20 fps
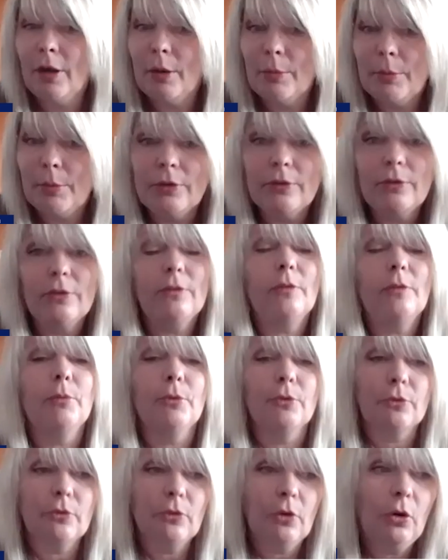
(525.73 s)
Albert,
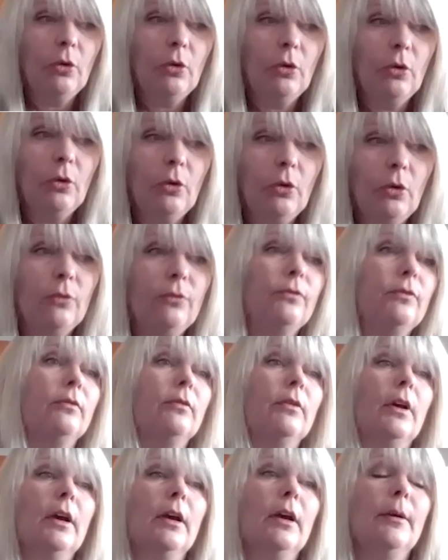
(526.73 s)
Spruce Grove,
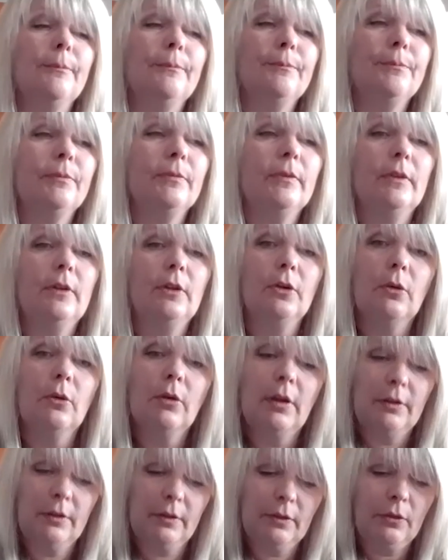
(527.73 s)
you know,